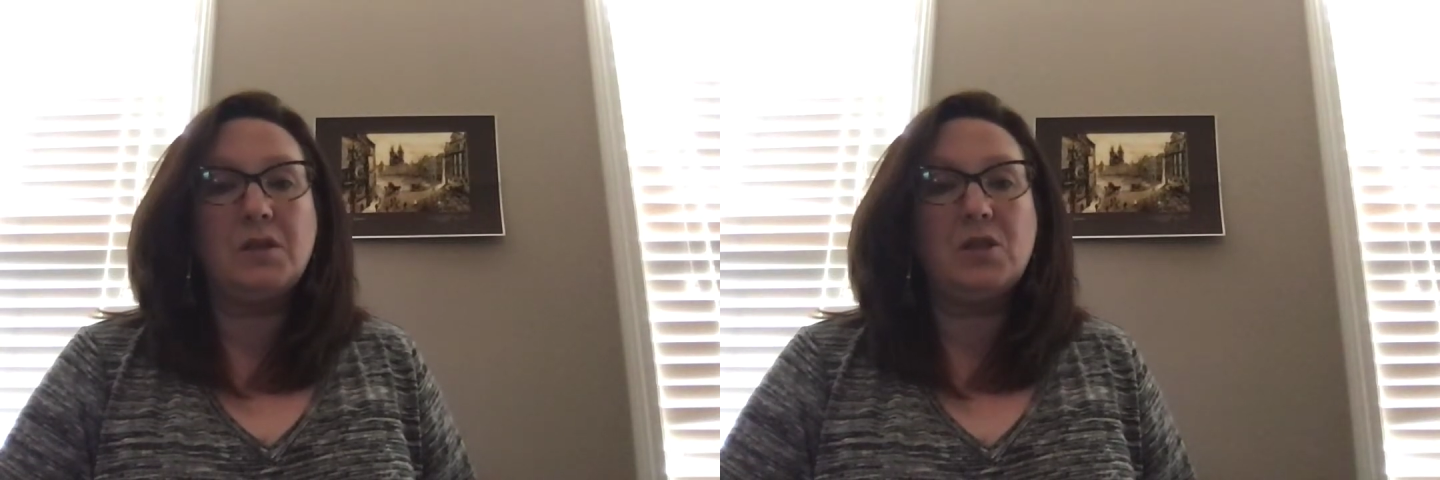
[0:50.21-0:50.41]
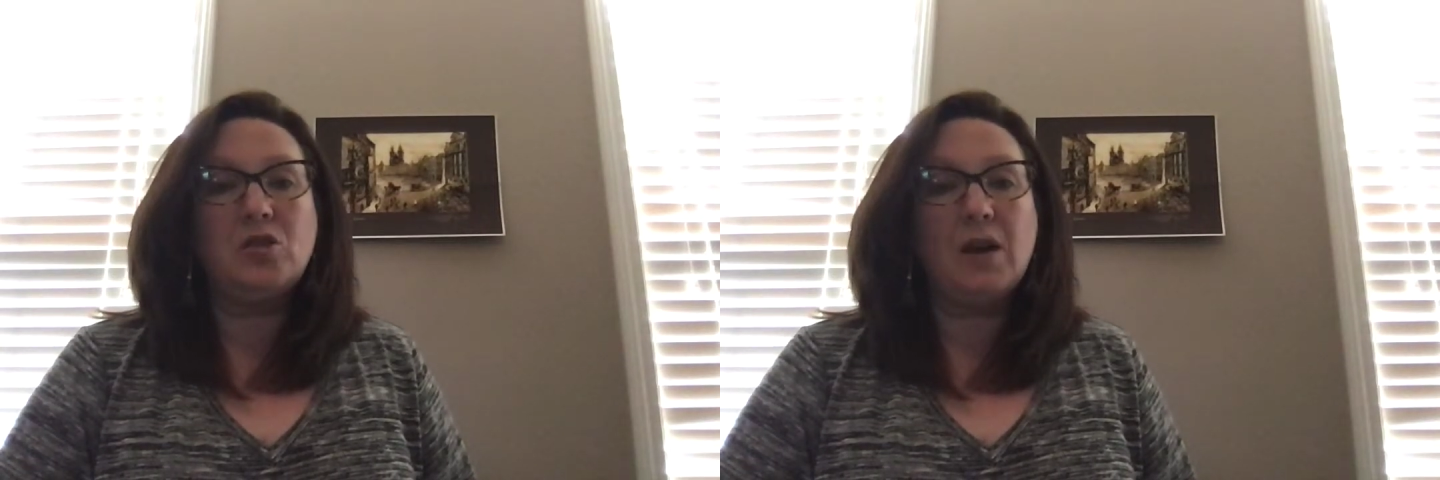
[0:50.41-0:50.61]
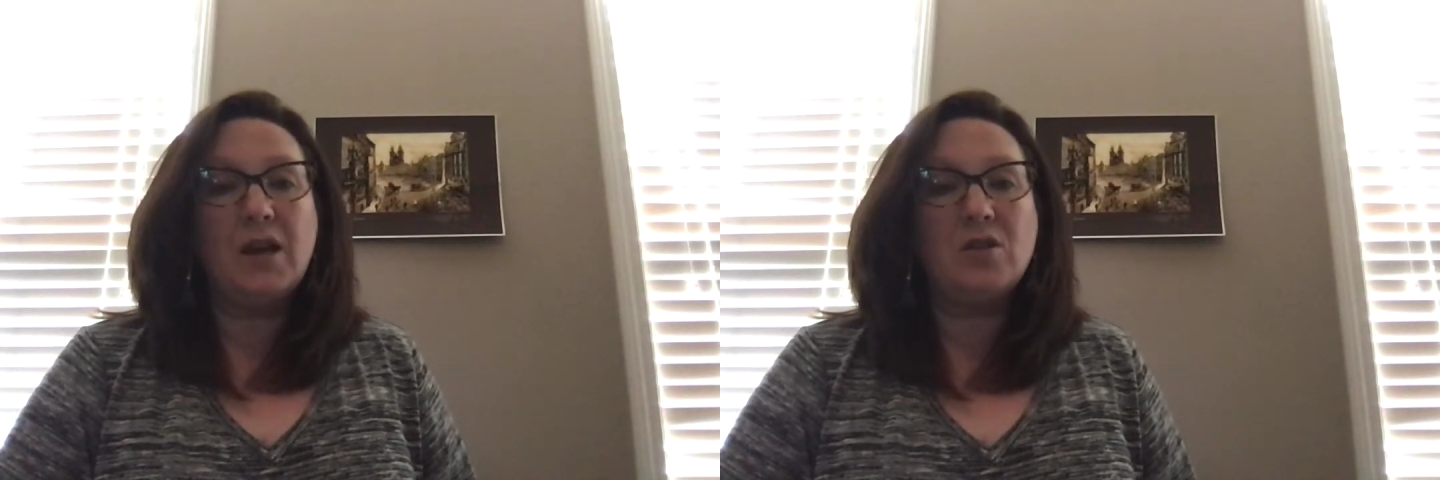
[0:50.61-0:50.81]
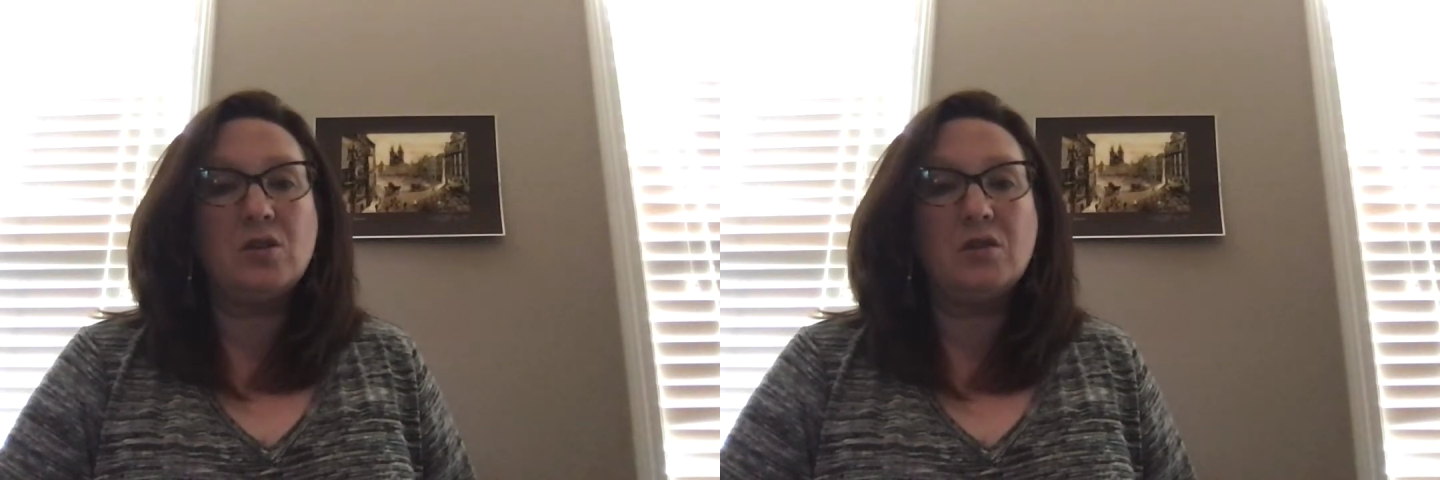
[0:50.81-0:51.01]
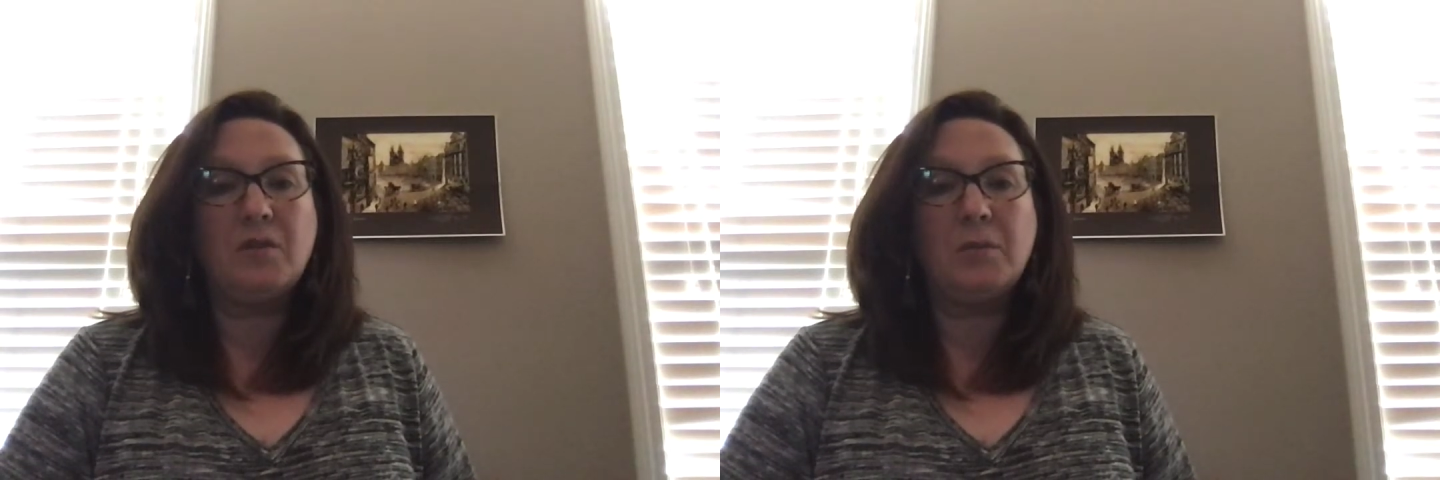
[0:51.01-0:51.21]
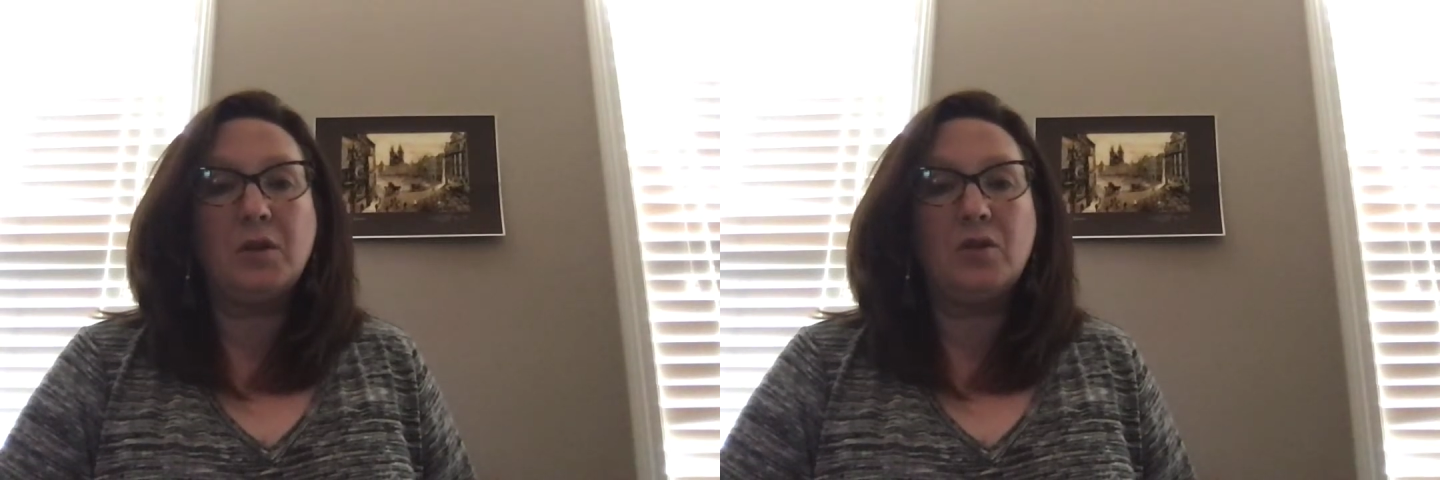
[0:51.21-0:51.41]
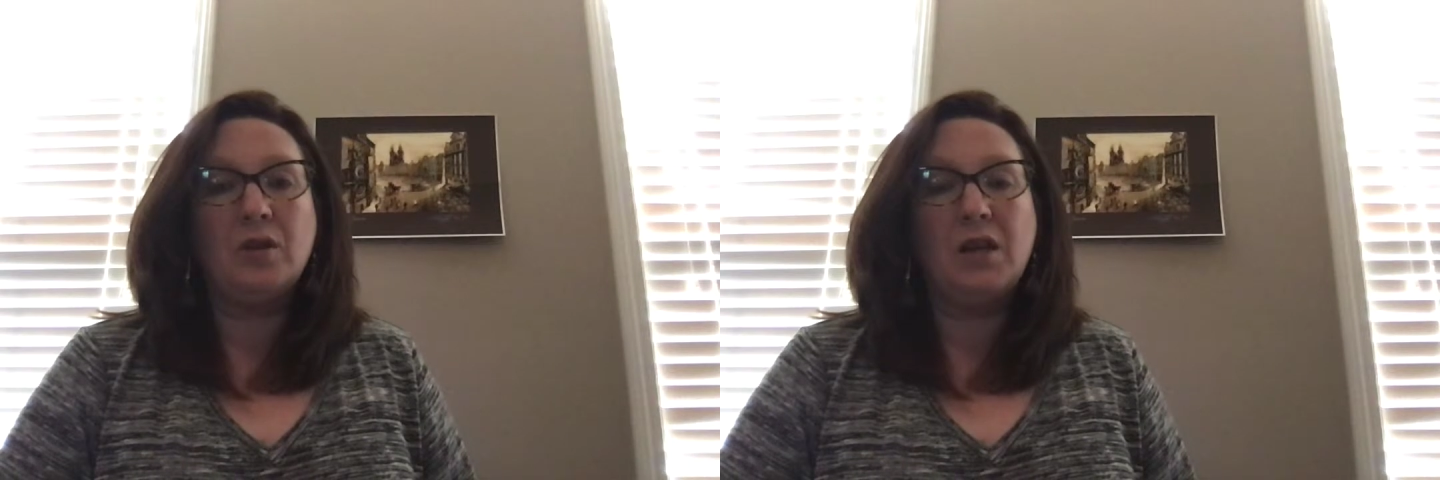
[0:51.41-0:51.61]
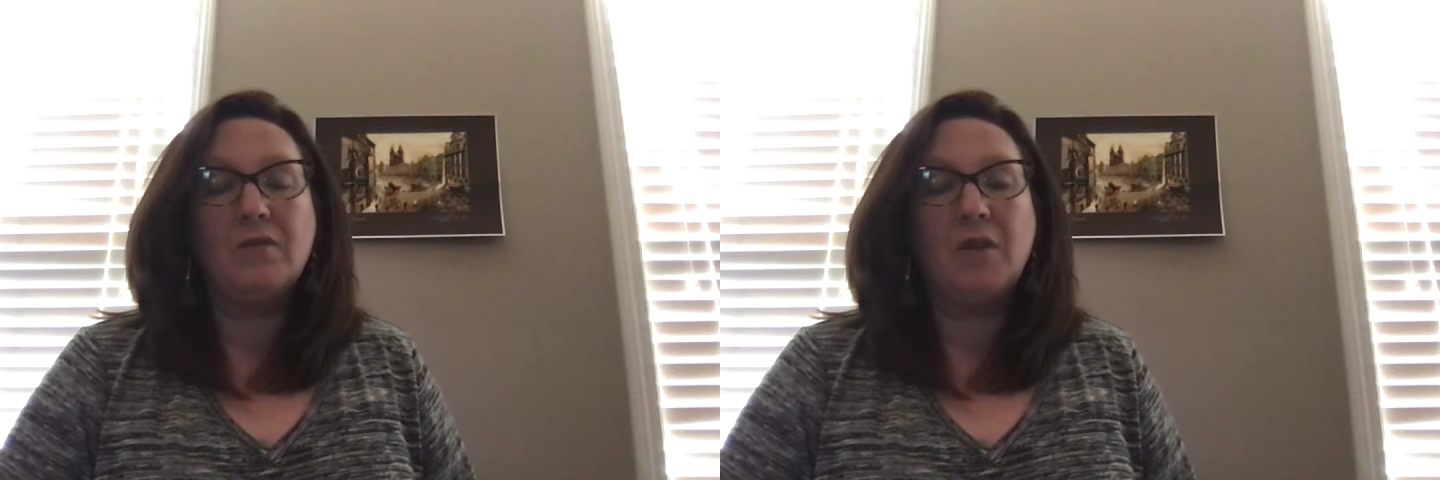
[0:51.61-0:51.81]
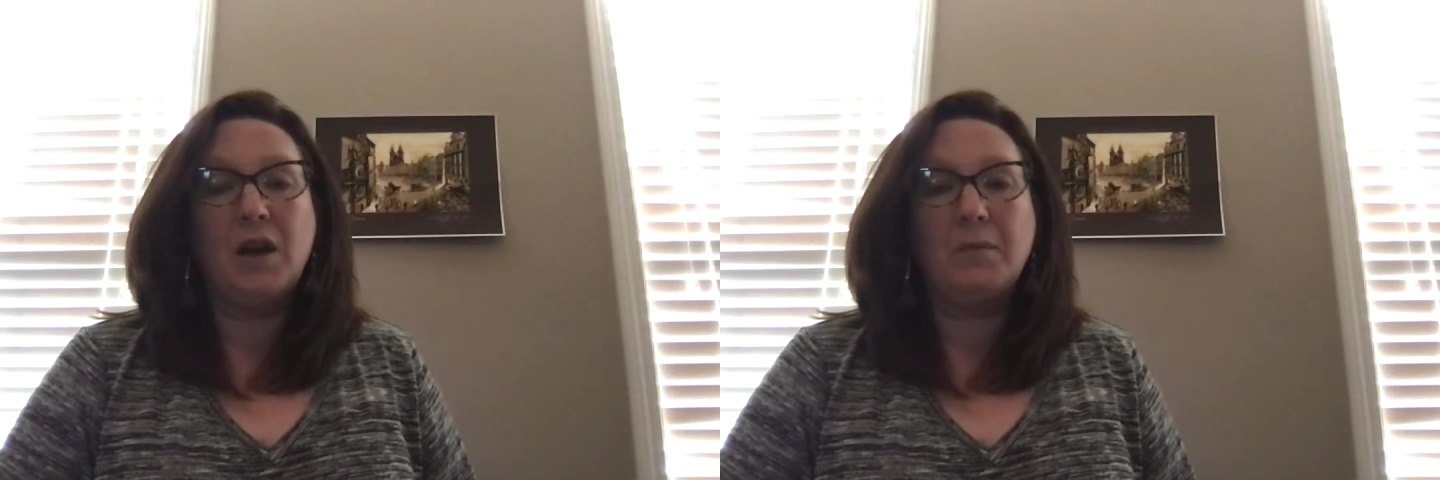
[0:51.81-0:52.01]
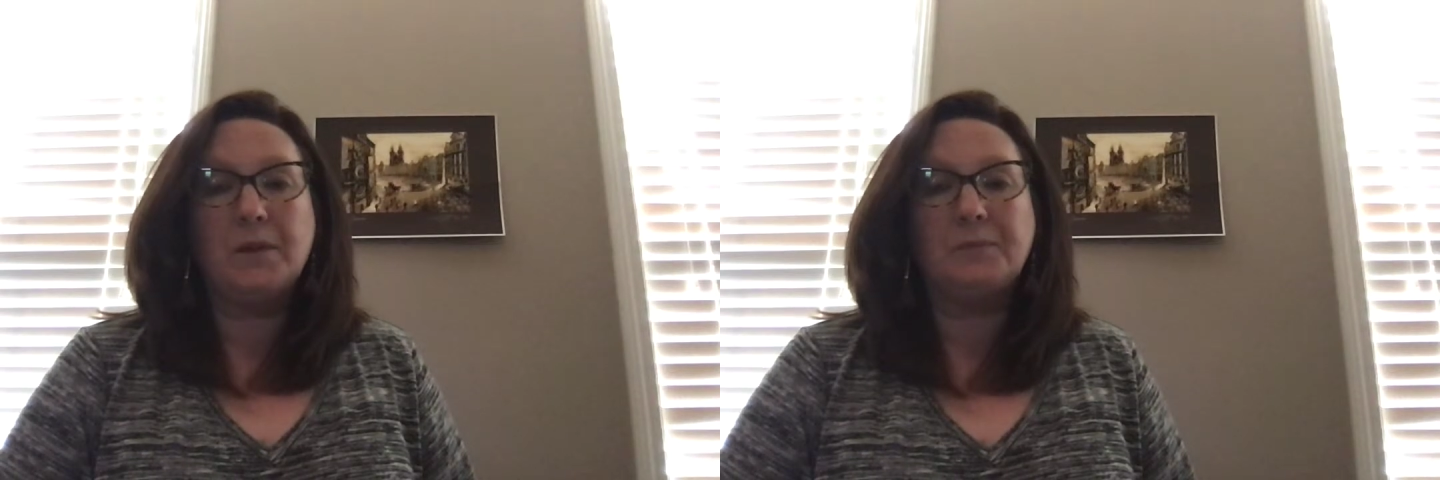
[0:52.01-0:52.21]
distractions from the learning
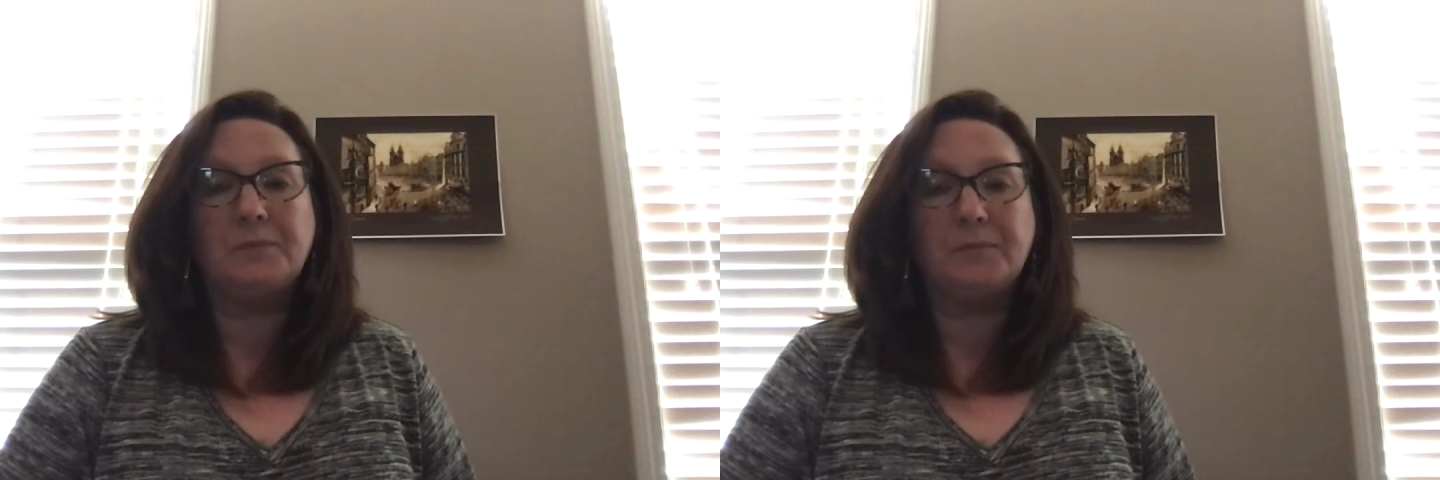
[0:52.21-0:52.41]
environment